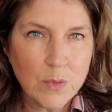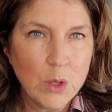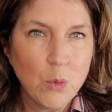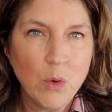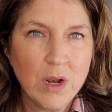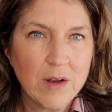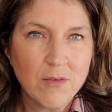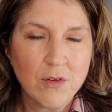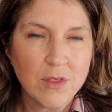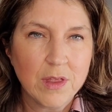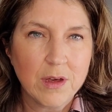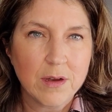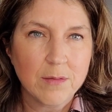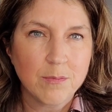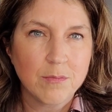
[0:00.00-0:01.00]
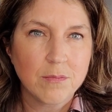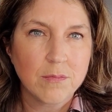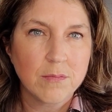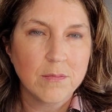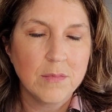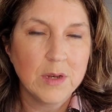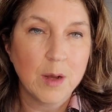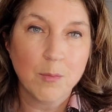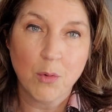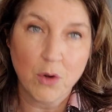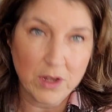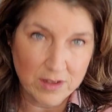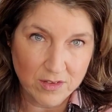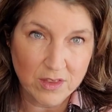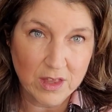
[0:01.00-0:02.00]
whatever the number
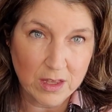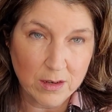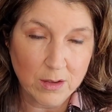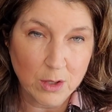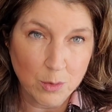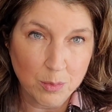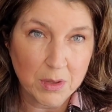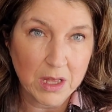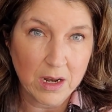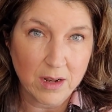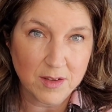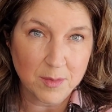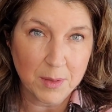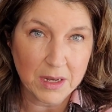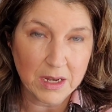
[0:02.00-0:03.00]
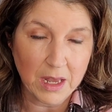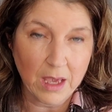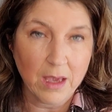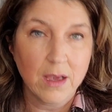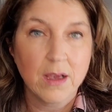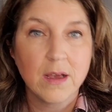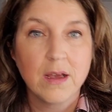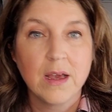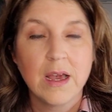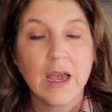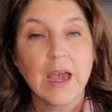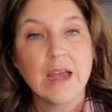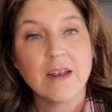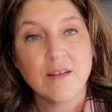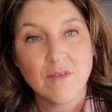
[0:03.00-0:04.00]
is that you plan on spending,
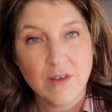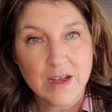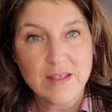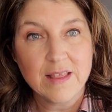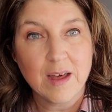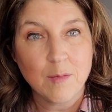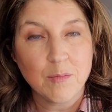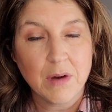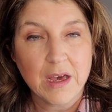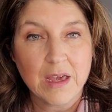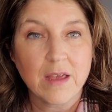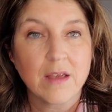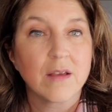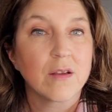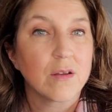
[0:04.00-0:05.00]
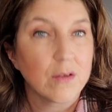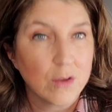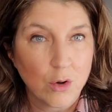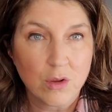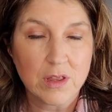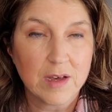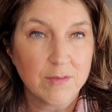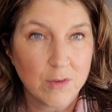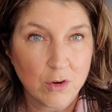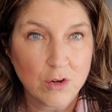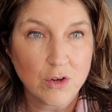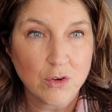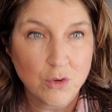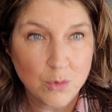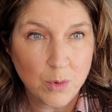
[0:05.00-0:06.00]
and divide that by your 11 or
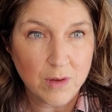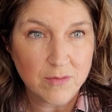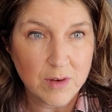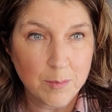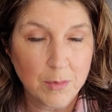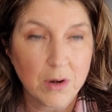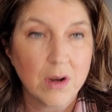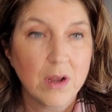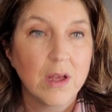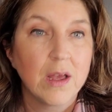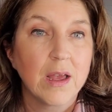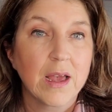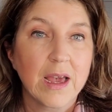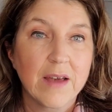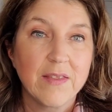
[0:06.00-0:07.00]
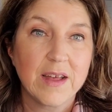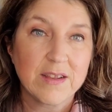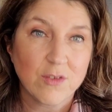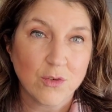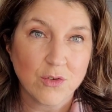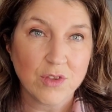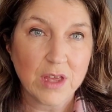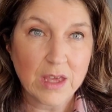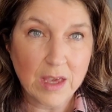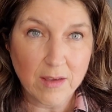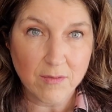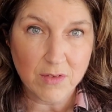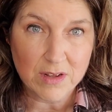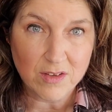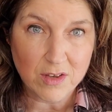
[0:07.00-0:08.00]
your 12 number, and that's your
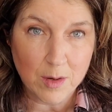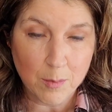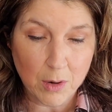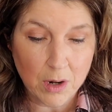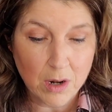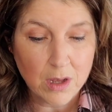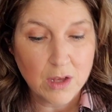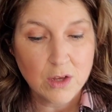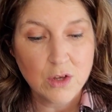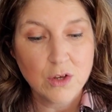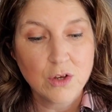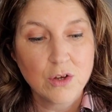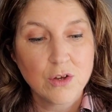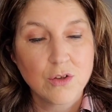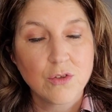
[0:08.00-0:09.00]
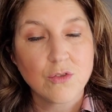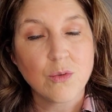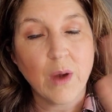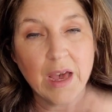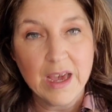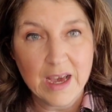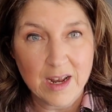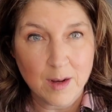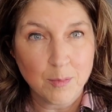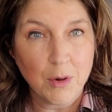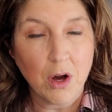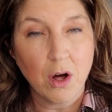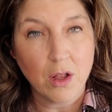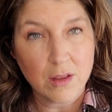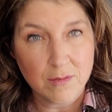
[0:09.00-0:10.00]
sinking funds number. So I add
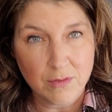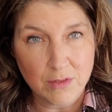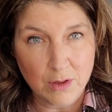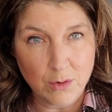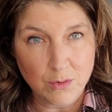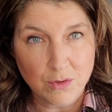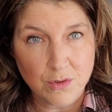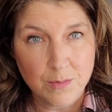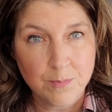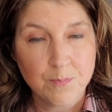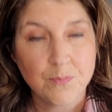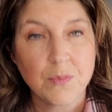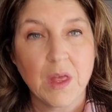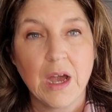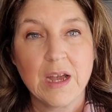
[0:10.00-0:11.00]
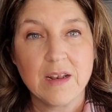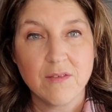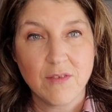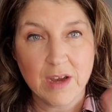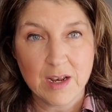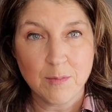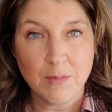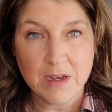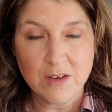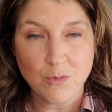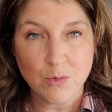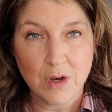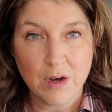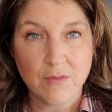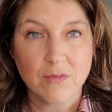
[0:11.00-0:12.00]
up all of those, I divide them by
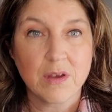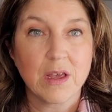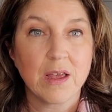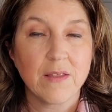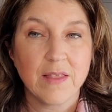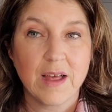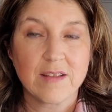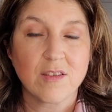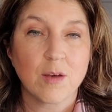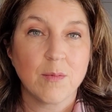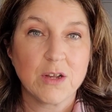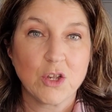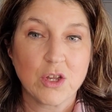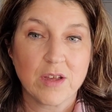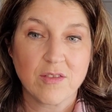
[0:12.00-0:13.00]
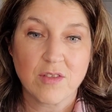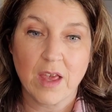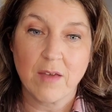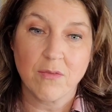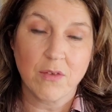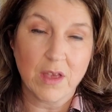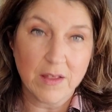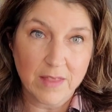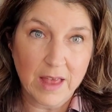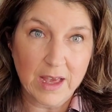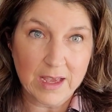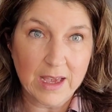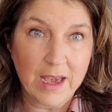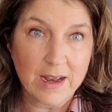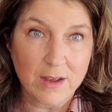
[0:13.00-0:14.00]
12, and that's how much I save in
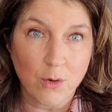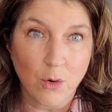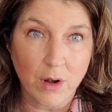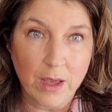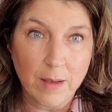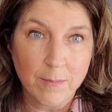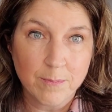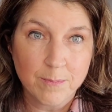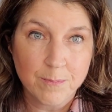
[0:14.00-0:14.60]
that category.